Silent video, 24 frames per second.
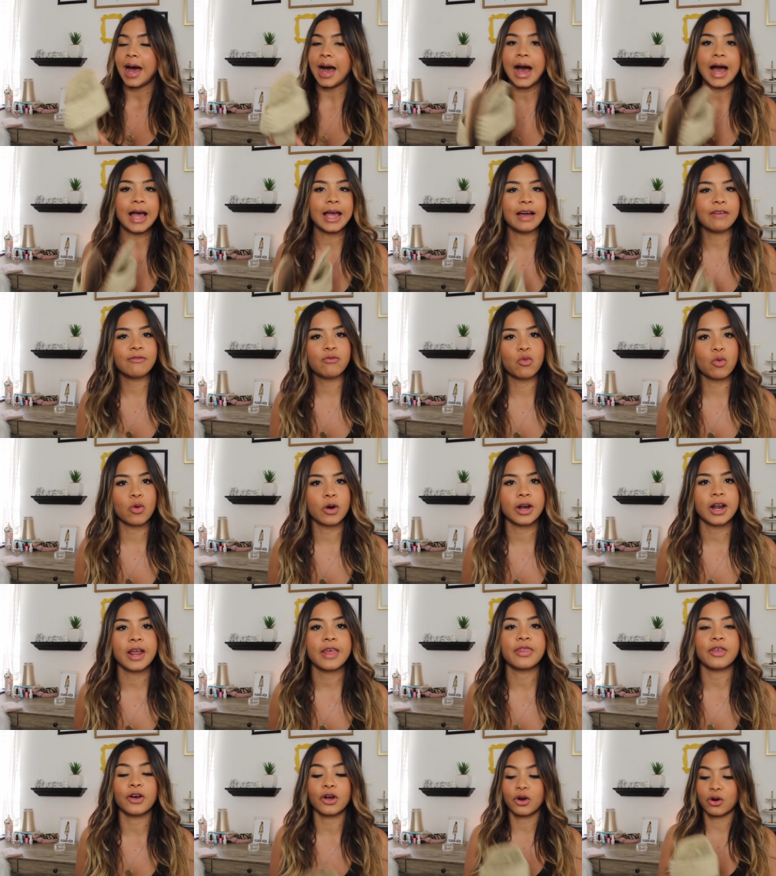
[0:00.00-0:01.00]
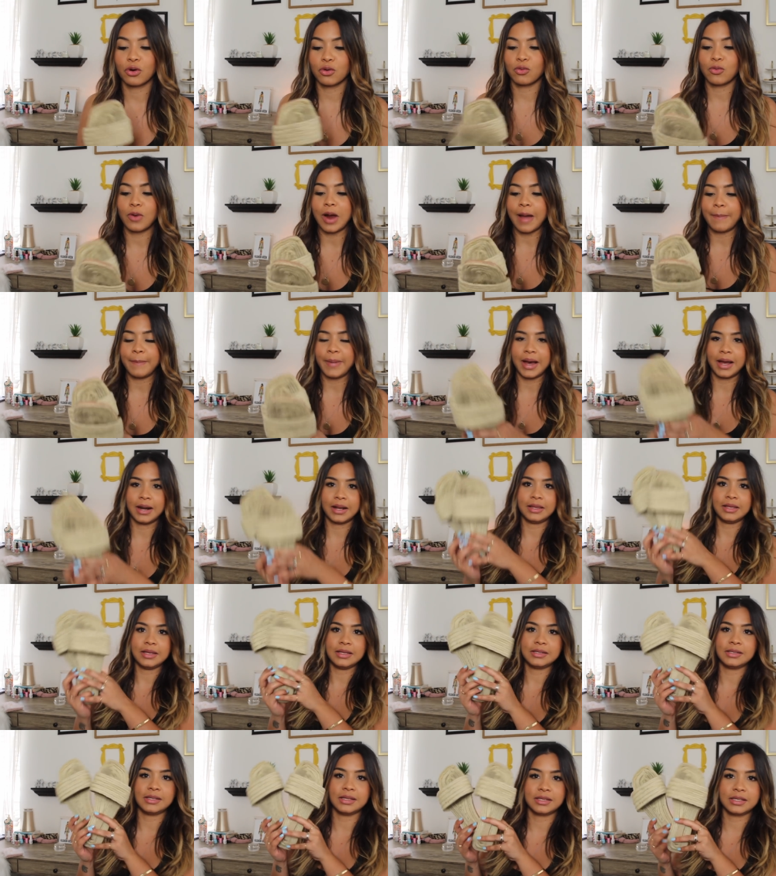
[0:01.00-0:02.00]
I have worn the crap out of
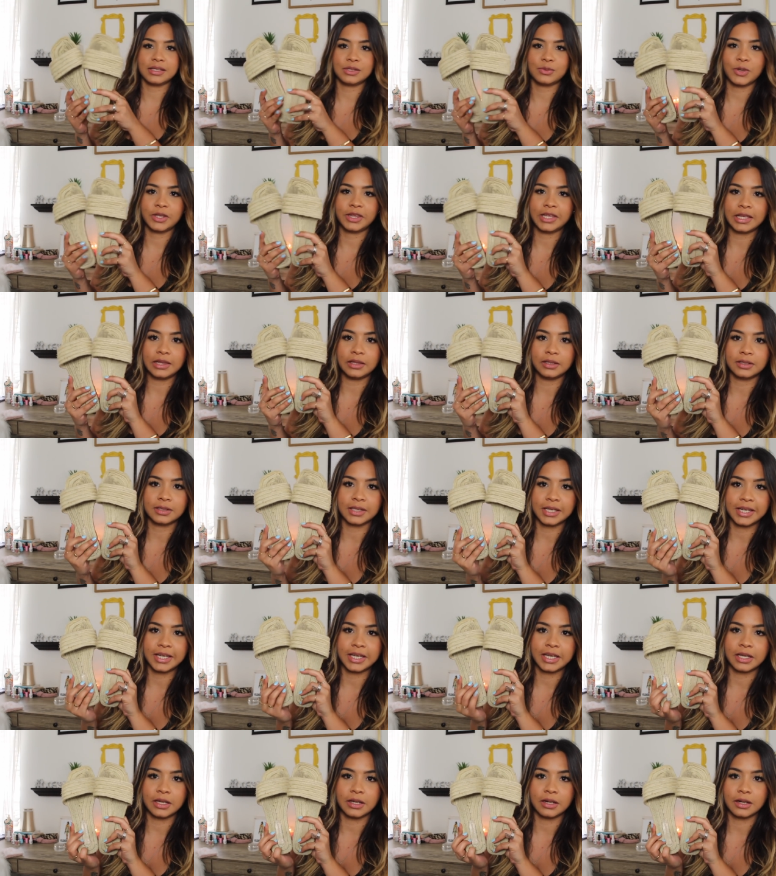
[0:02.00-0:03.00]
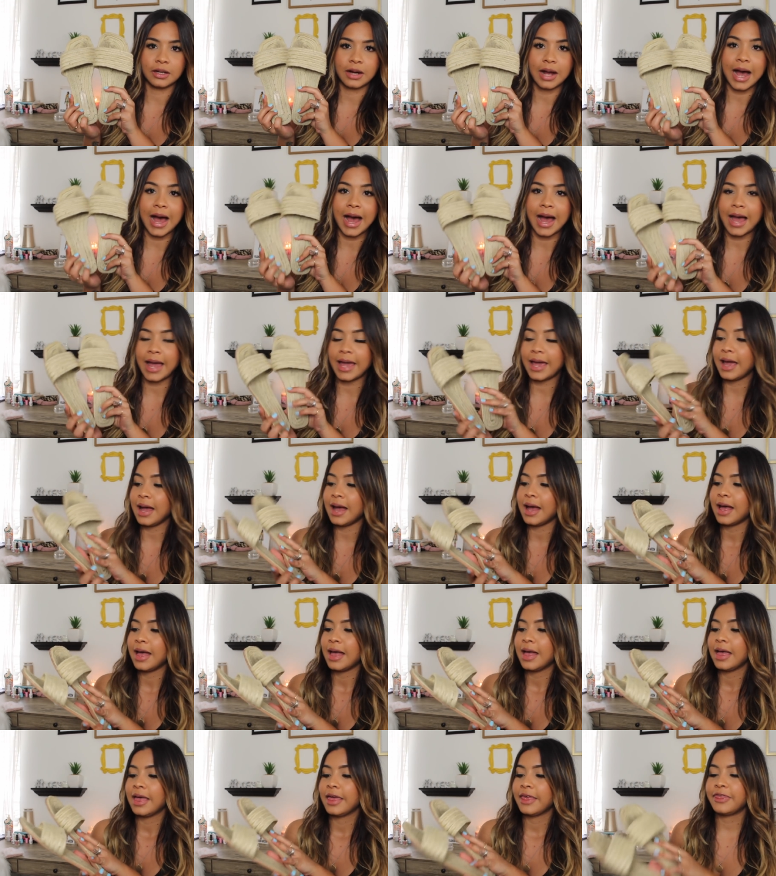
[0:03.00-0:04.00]
these. This is what they look like here. I
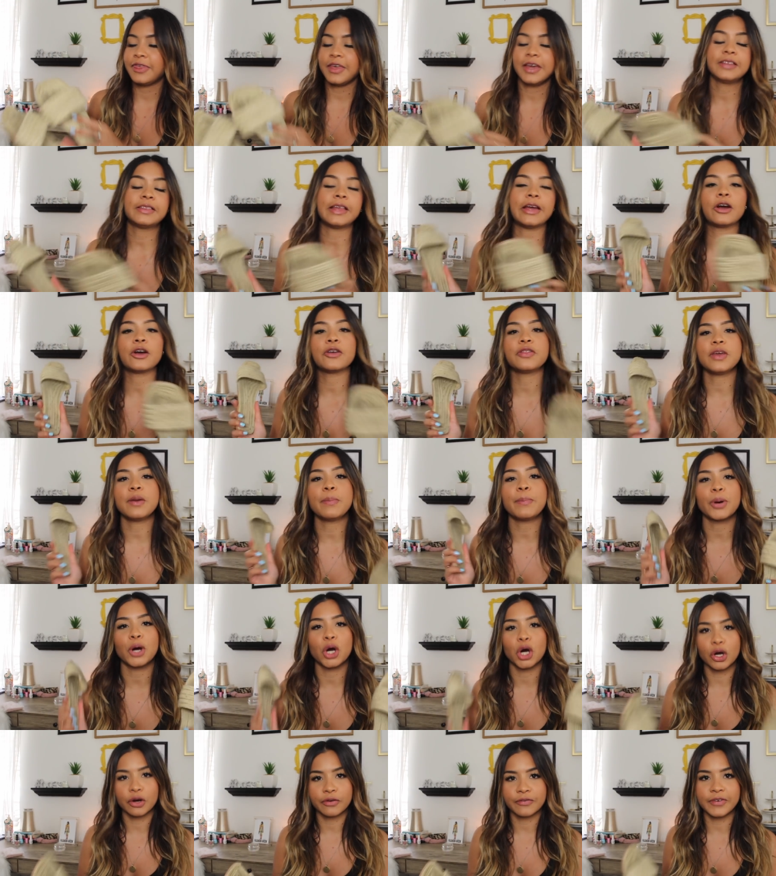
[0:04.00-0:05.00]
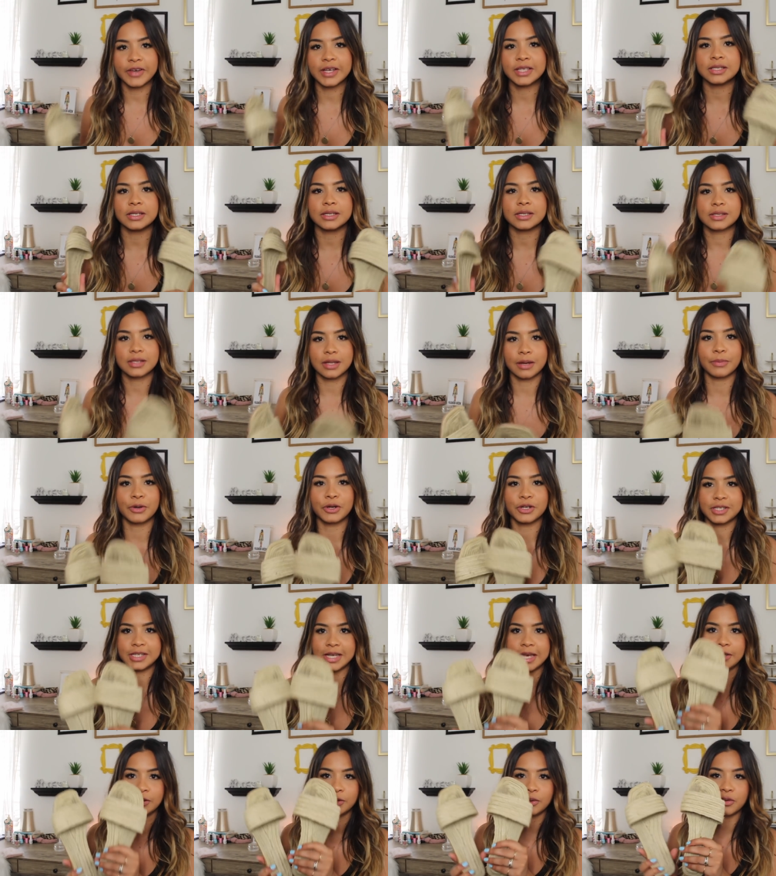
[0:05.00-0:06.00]
think they are the perfect summer
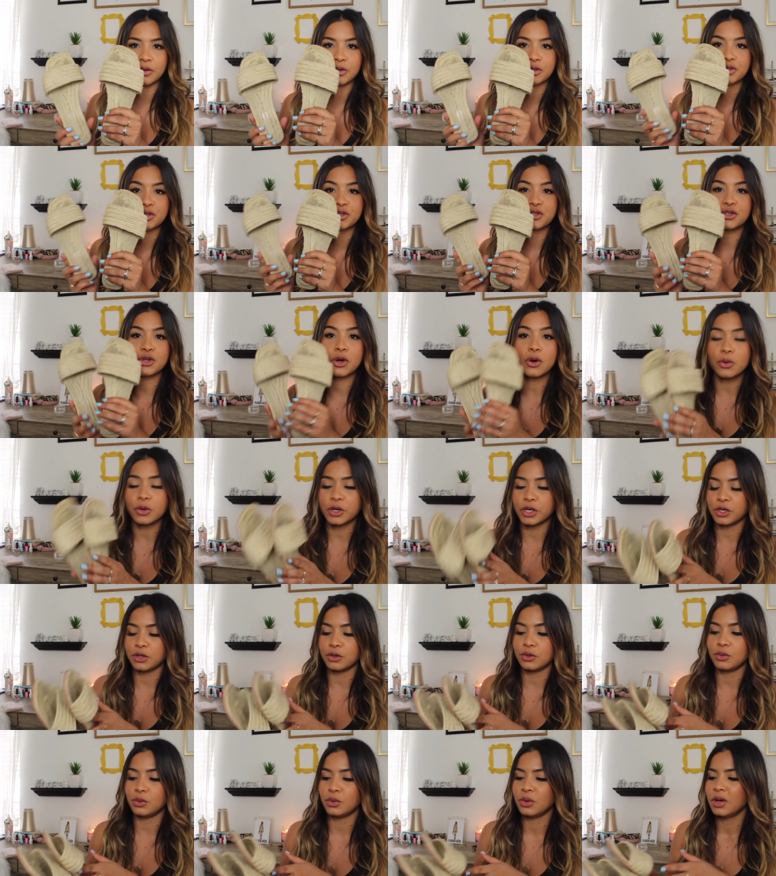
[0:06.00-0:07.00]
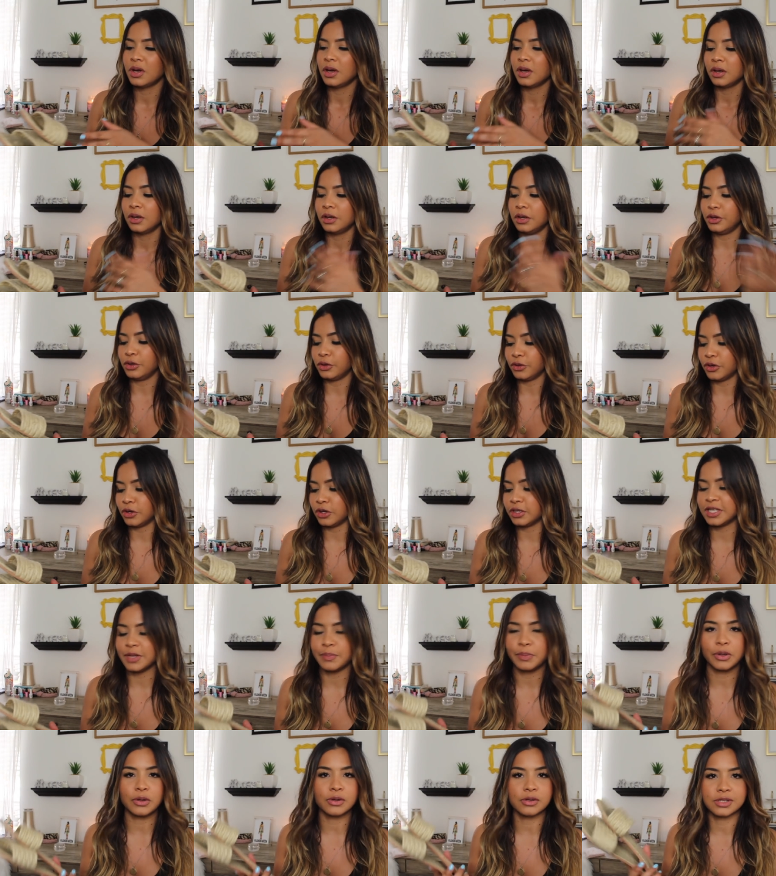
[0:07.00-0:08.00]
sandal. They're so cute. You know, they're a
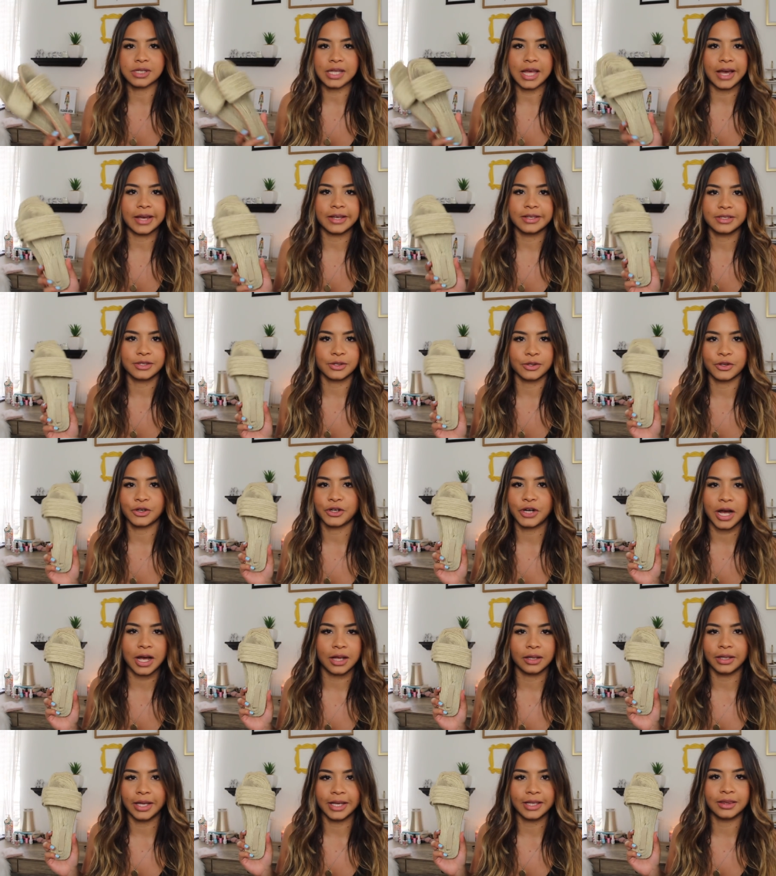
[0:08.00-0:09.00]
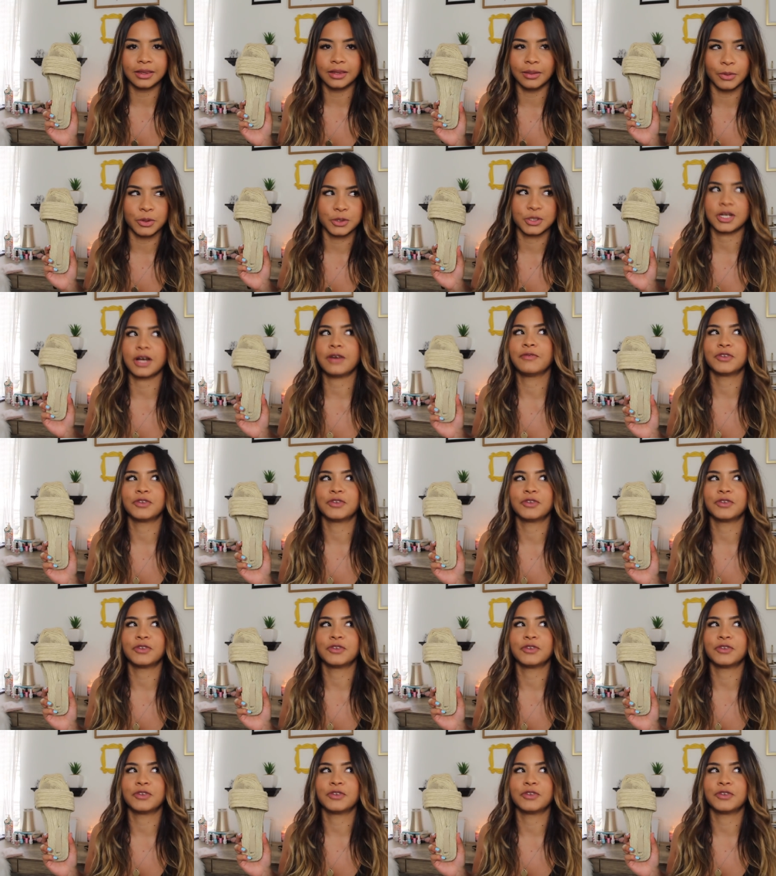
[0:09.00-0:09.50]
typical slide, so they're not like the most